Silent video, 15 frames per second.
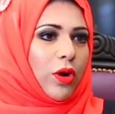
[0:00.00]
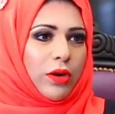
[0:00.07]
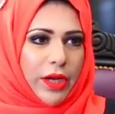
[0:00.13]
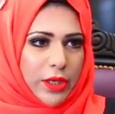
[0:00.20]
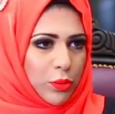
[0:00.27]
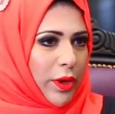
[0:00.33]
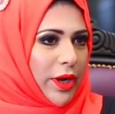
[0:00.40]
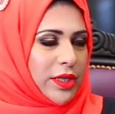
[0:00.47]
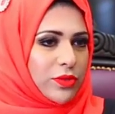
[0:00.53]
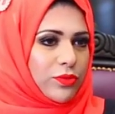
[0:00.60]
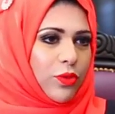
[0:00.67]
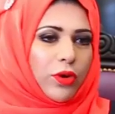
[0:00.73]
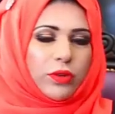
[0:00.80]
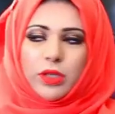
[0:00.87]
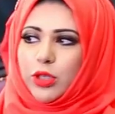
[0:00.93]
or advice
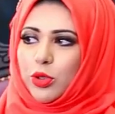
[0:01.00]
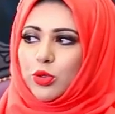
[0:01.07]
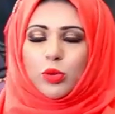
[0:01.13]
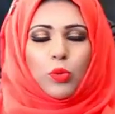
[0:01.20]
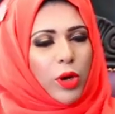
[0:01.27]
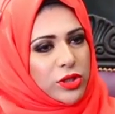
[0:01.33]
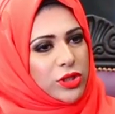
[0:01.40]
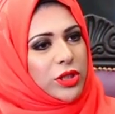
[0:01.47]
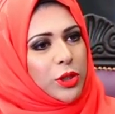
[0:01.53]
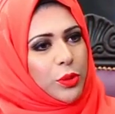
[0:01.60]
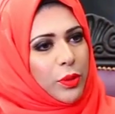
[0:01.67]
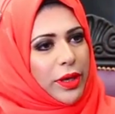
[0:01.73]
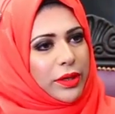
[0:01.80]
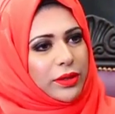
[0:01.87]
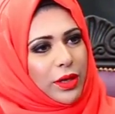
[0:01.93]
for the youth watching
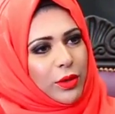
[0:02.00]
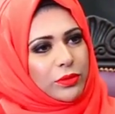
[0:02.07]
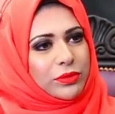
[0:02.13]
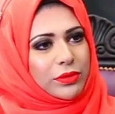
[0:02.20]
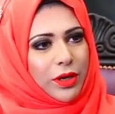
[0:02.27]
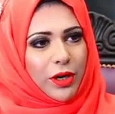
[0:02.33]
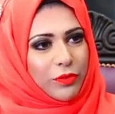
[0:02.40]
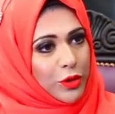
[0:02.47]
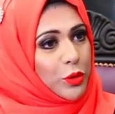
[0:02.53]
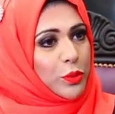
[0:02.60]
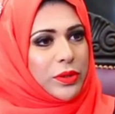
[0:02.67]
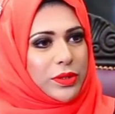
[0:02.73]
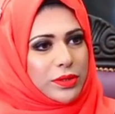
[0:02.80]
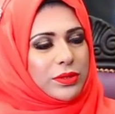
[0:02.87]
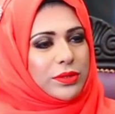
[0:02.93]
you right now, our
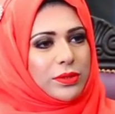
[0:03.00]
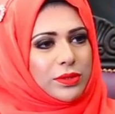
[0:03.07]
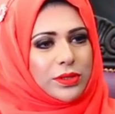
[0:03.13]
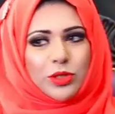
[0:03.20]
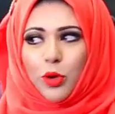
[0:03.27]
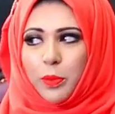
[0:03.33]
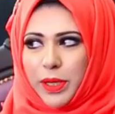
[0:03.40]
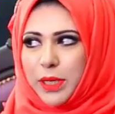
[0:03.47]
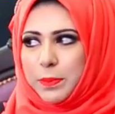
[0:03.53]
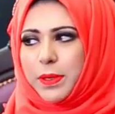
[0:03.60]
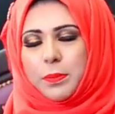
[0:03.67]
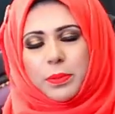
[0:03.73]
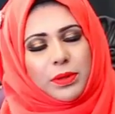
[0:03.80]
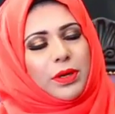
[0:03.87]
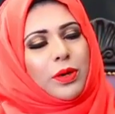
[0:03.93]
viewers. So many
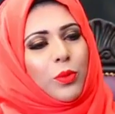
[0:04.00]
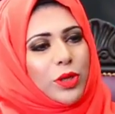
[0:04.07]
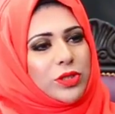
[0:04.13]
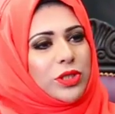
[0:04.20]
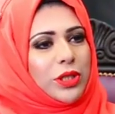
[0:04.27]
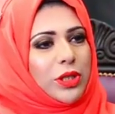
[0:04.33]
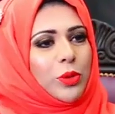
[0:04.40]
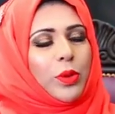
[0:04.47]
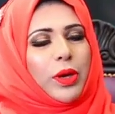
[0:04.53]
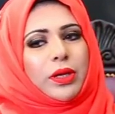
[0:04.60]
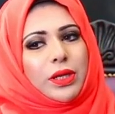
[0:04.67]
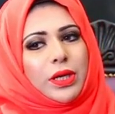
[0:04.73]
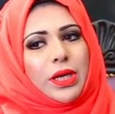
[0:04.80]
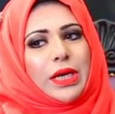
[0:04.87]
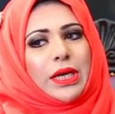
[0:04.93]
people are watching you
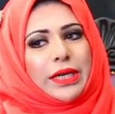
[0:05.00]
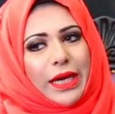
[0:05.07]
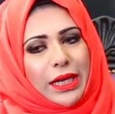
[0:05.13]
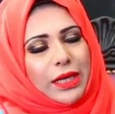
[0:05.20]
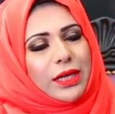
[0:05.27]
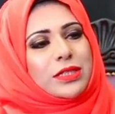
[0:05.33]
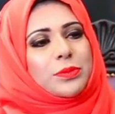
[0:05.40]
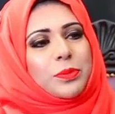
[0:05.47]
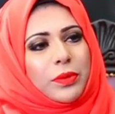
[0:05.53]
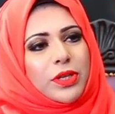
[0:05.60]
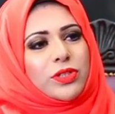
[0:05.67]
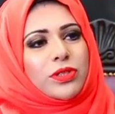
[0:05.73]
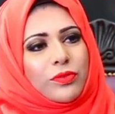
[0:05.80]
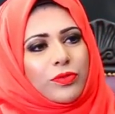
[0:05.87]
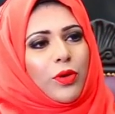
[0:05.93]
and getting
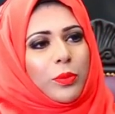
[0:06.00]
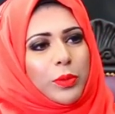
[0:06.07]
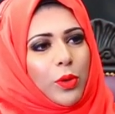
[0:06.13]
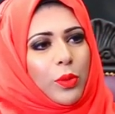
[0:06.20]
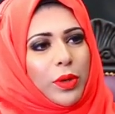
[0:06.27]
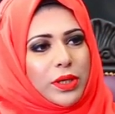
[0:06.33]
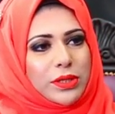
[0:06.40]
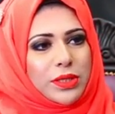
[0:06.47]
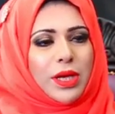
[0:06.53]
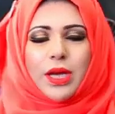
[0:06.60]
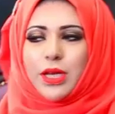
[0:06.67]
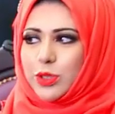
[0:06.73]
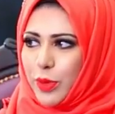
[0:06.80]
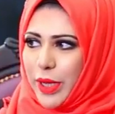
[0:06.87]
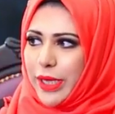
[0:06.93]
inspiration from your words.
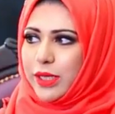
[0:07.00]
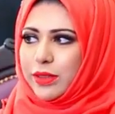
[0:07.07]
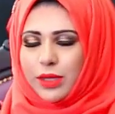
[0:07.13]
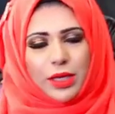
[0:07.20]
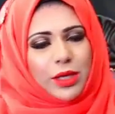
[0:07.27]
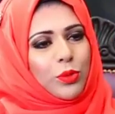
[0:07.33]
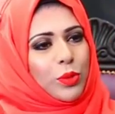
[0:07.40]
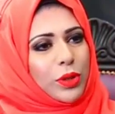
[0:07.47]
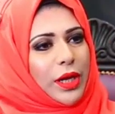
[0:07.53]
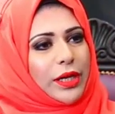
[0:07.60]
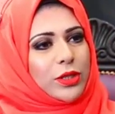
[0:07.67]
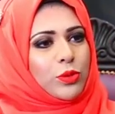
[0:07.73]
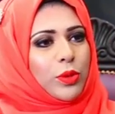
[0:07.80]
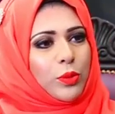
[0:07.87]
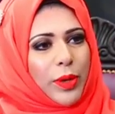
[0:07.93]
So anything you would
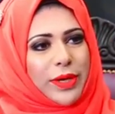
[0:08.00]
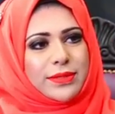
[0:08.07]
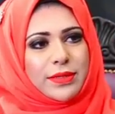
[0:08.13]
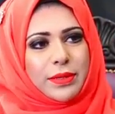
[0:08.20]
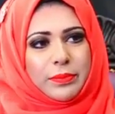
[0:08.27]
like to advise